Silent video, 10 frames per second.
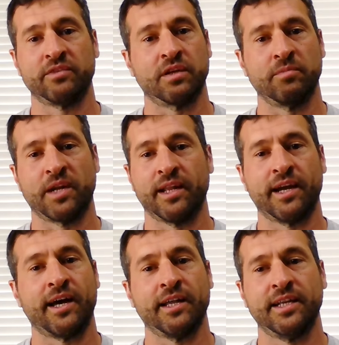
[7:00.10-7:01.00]
after coming out of that
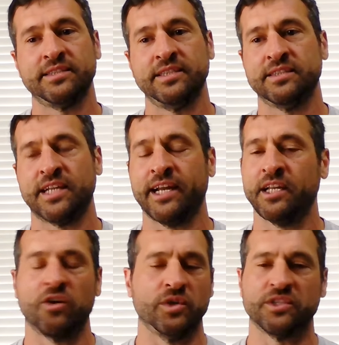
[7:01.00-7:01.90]
holiday season. I
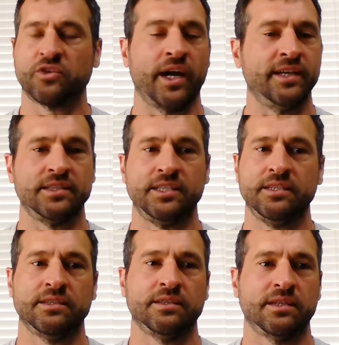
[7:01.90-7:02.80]
didn't go as
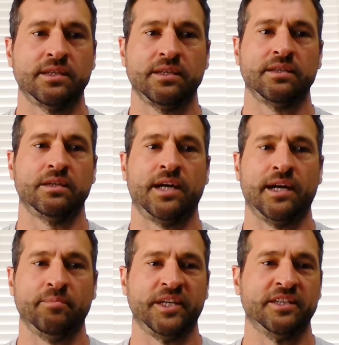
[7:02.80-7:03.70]
crazy
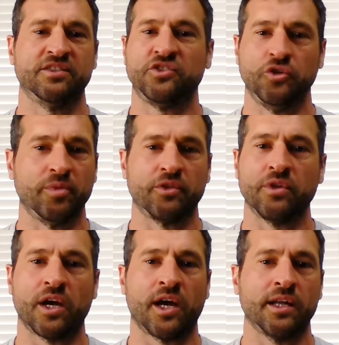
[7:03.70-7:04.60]
on being stupid through
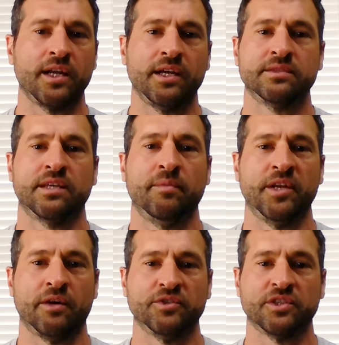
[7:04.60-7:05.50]
the holidays. I
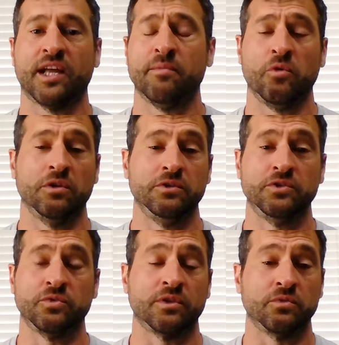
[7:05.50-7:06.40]
mean, I was a lot more
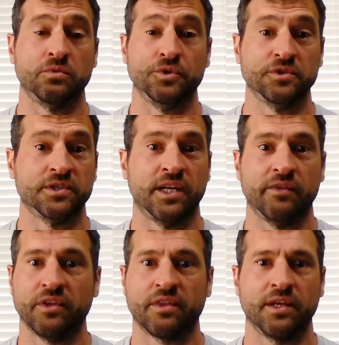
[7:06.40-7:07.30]
loose with the rules and
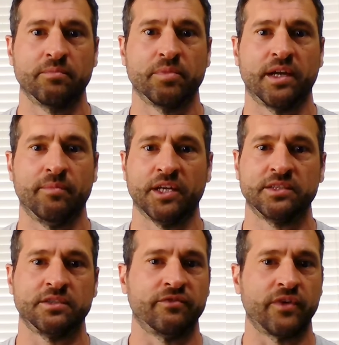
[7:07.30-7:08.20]
everything, but I mean,
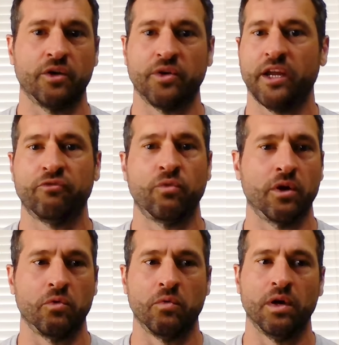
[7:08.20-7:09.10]
I still followed
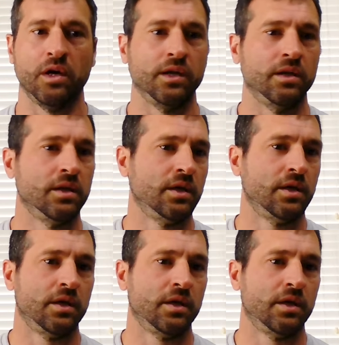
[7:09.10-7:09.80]
AF-101.